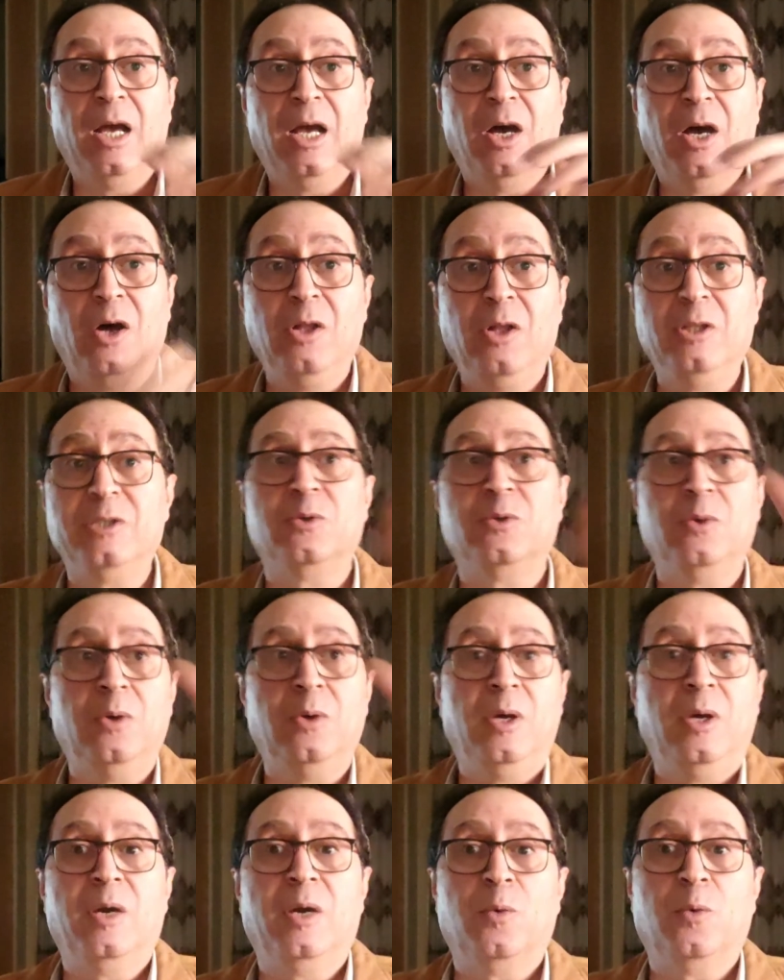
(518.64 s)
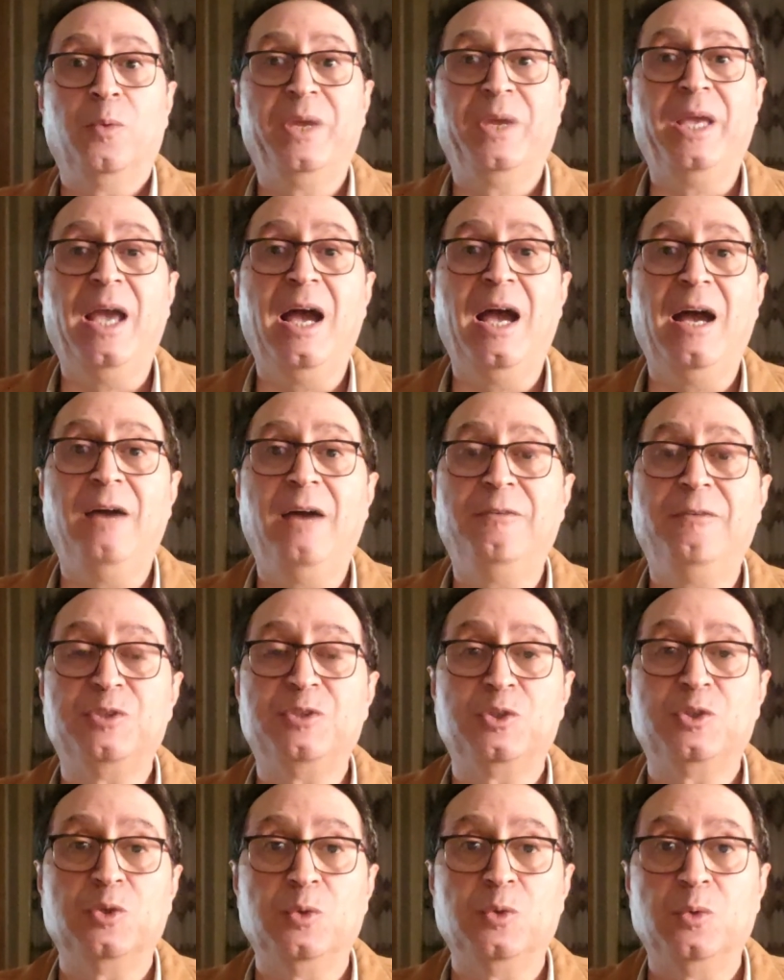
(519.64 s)
Also, we have
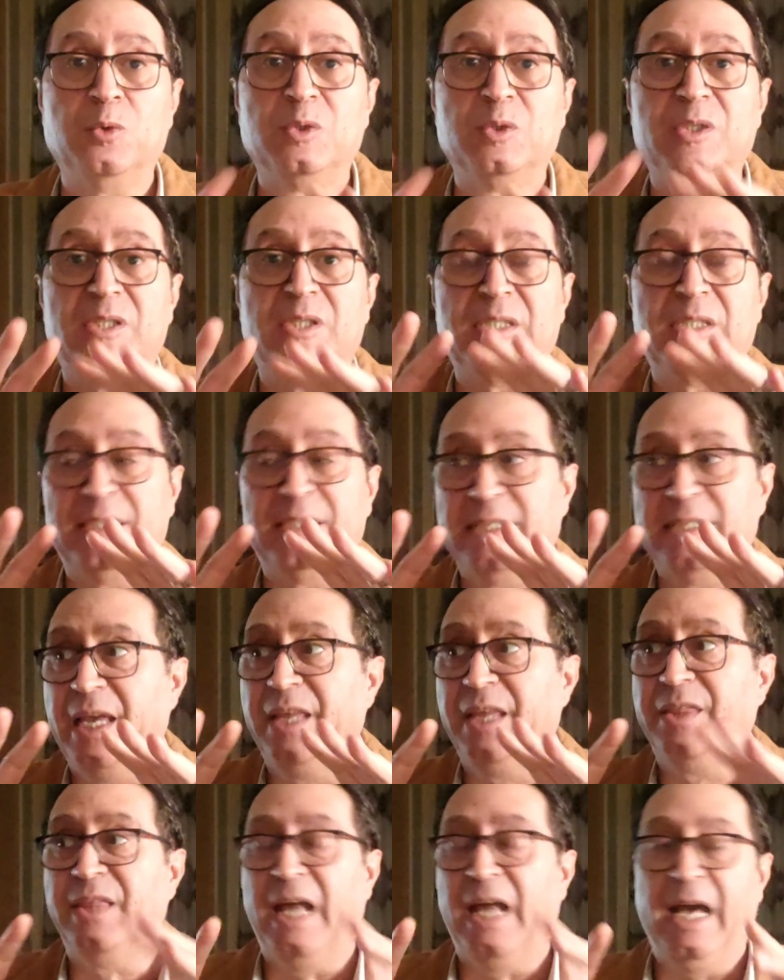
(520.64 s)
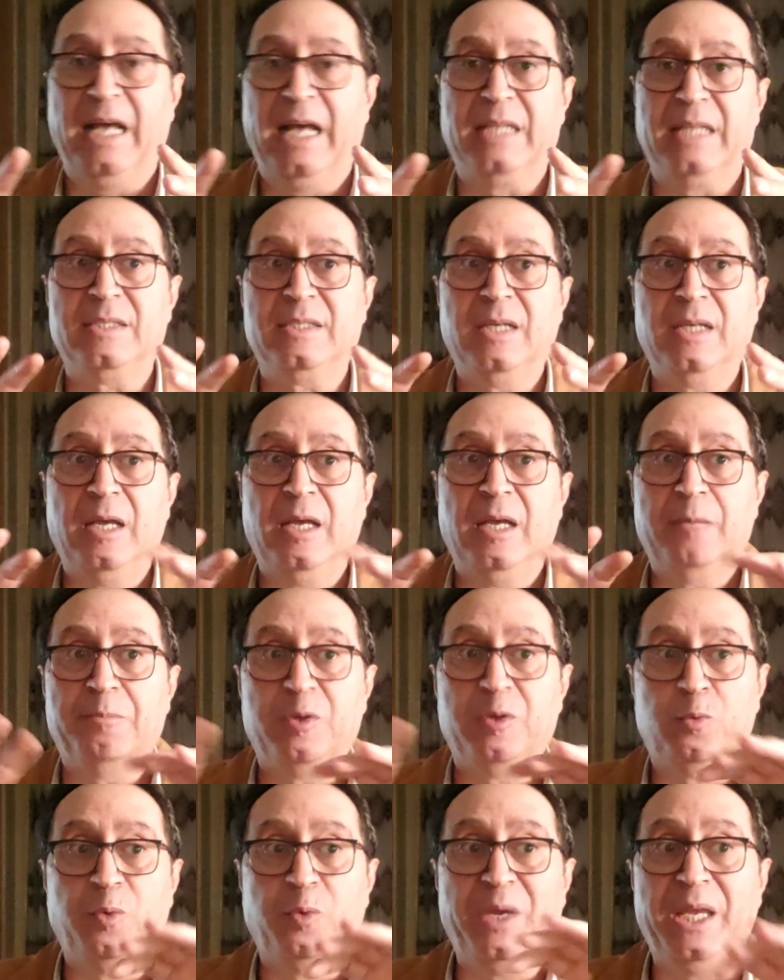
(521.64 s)
to say that
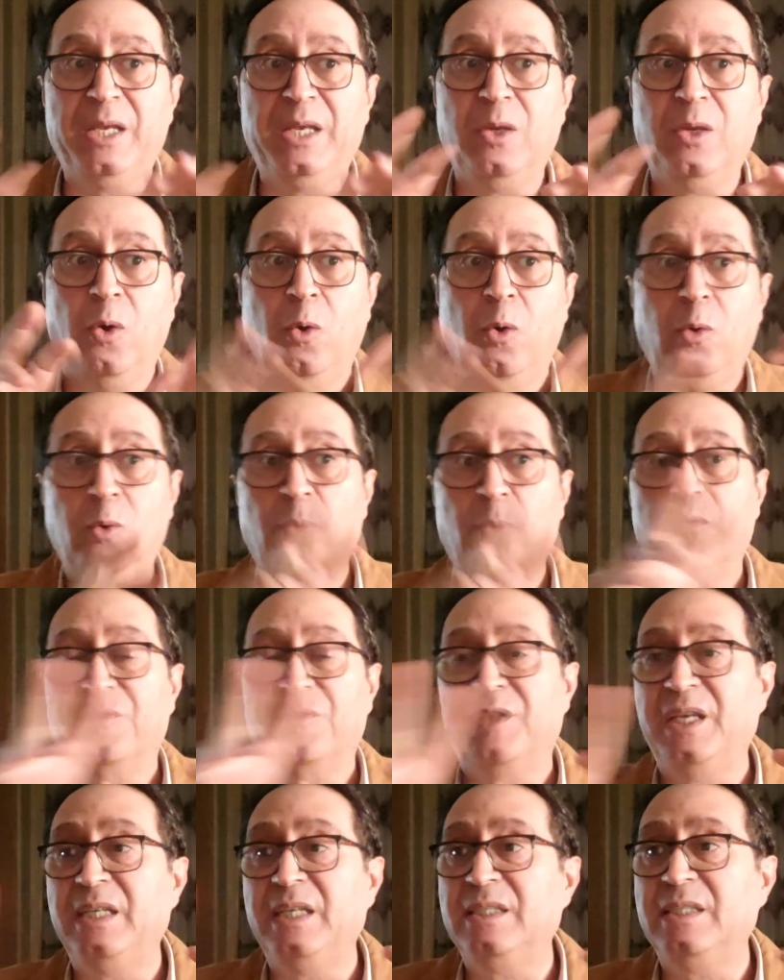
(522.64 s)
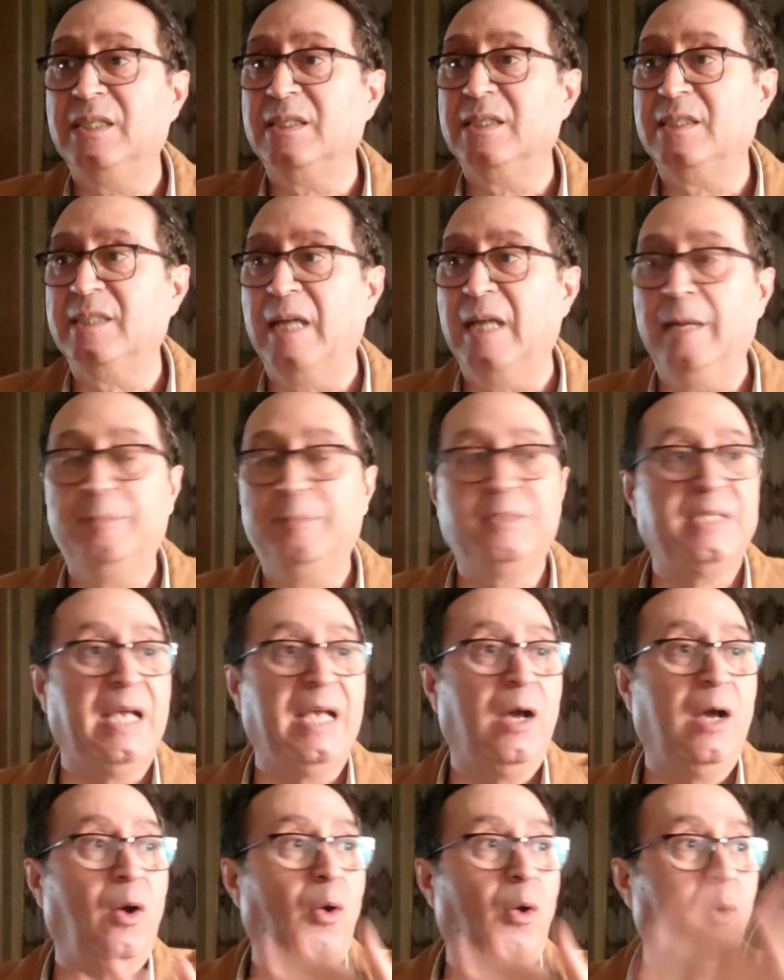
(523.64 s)
between all of these steps,
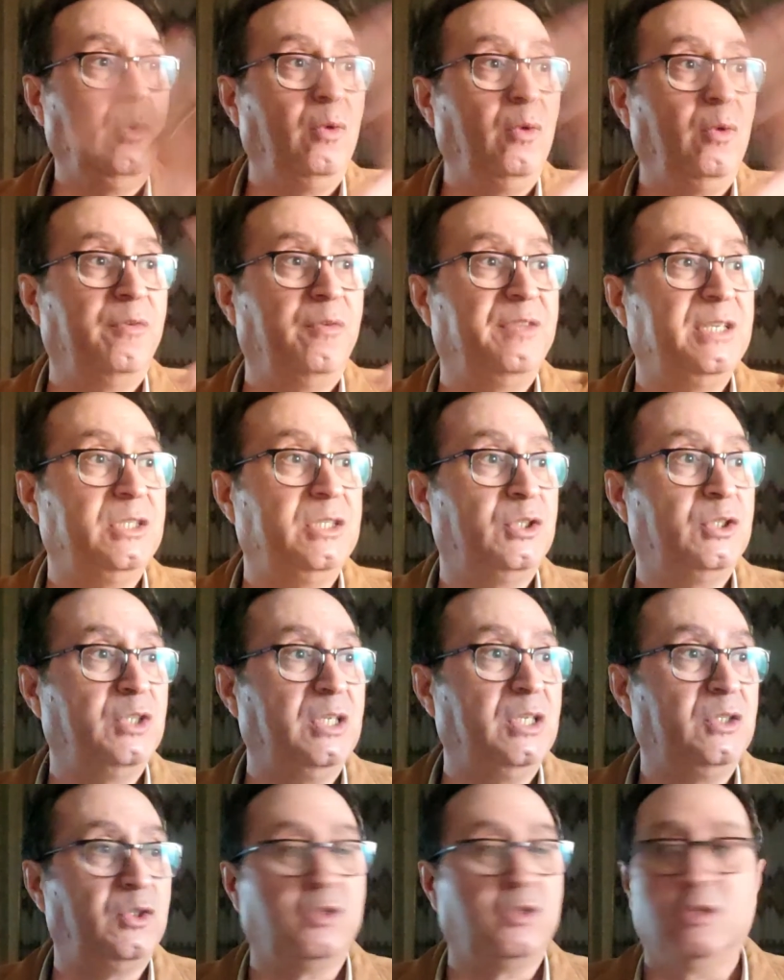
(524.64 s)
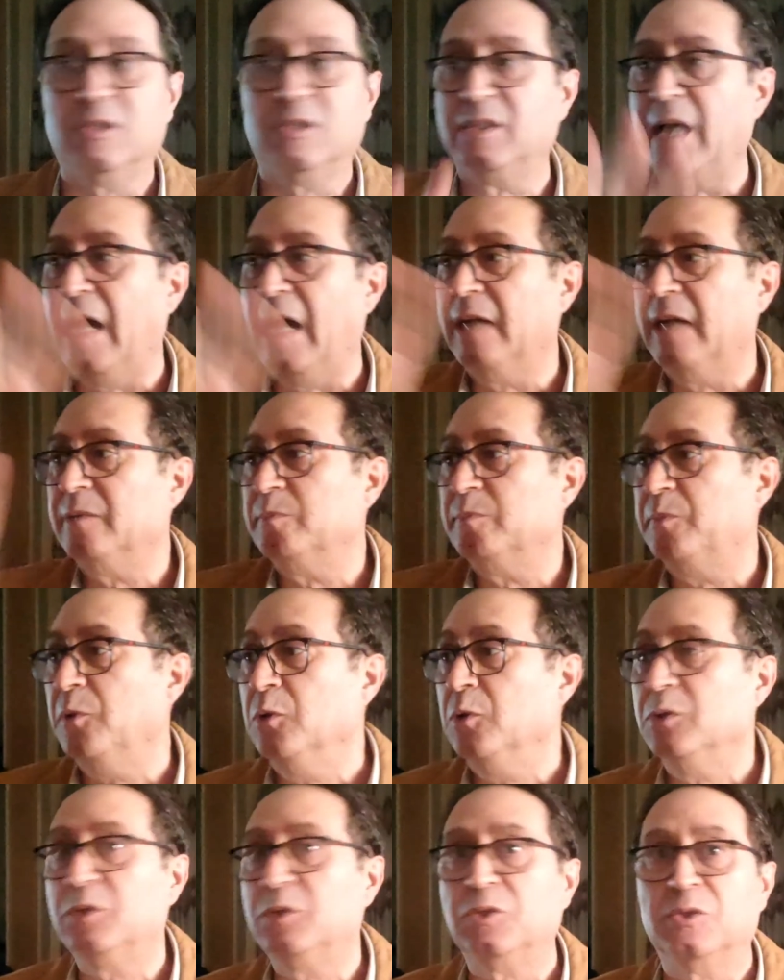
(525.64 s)
all of these gestures and
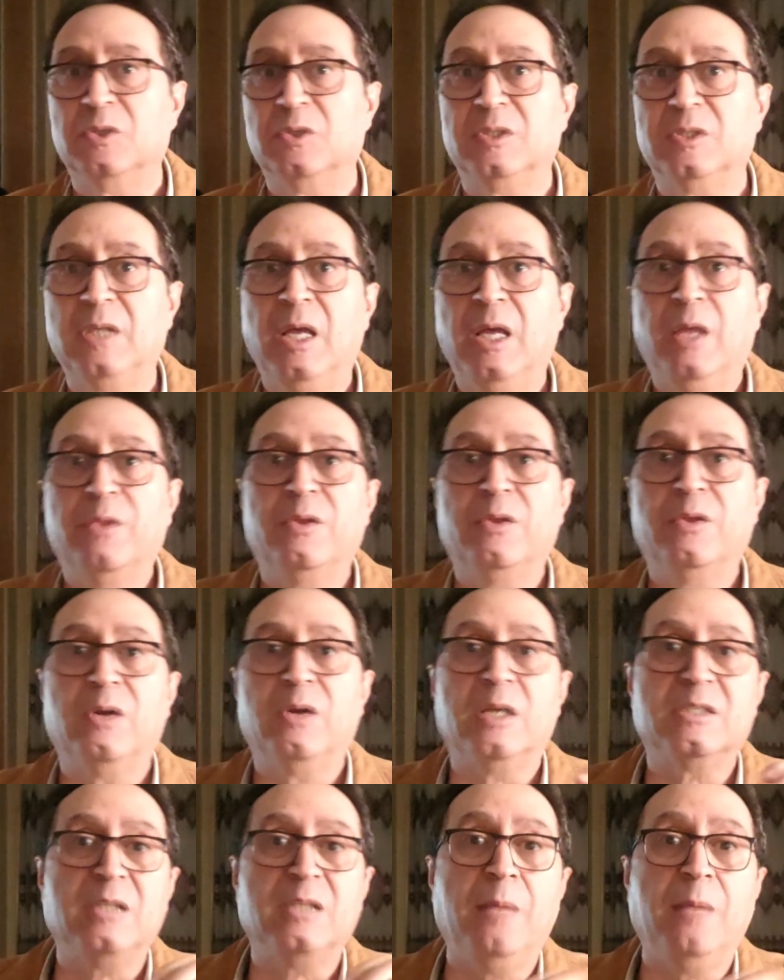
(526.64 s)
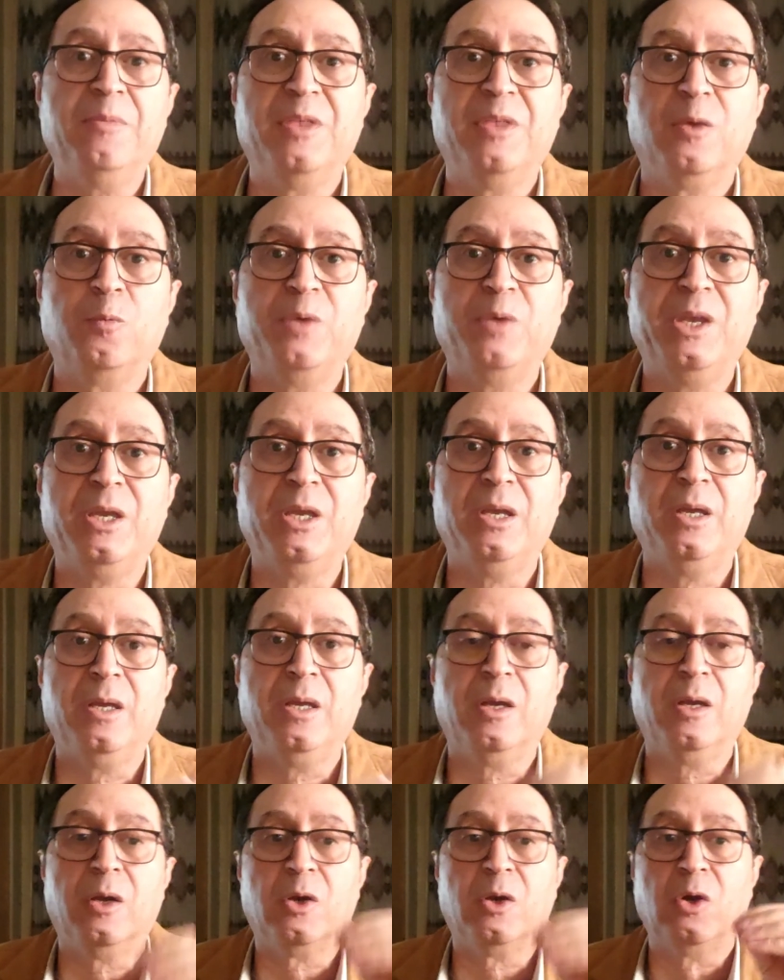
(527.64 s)
postures, there are something
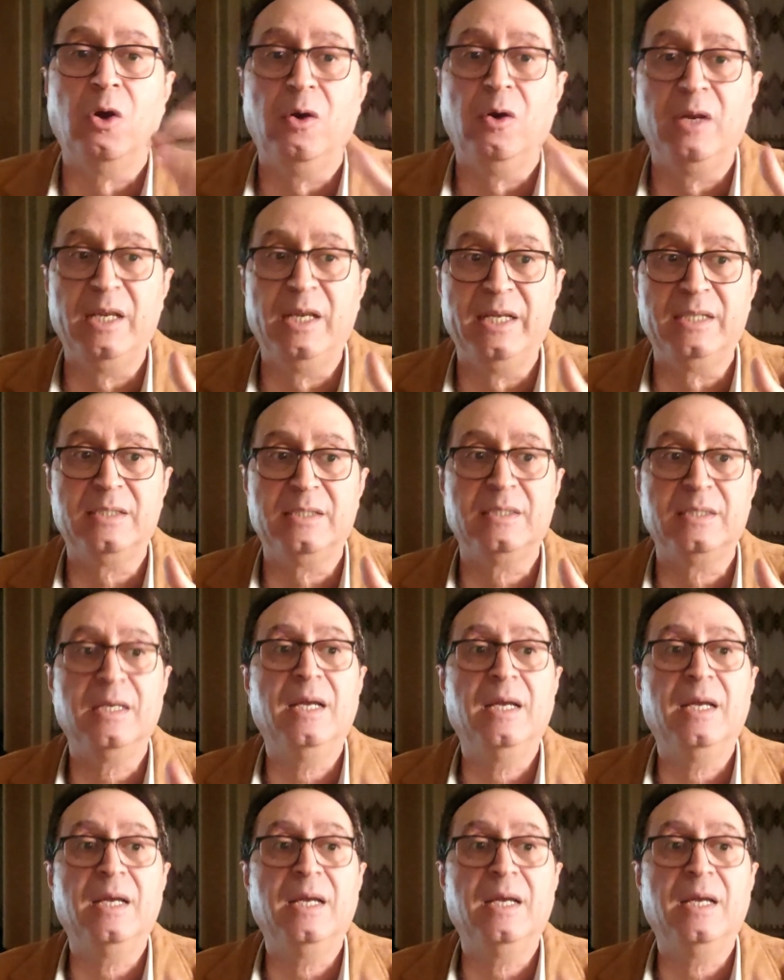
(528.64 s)
we call it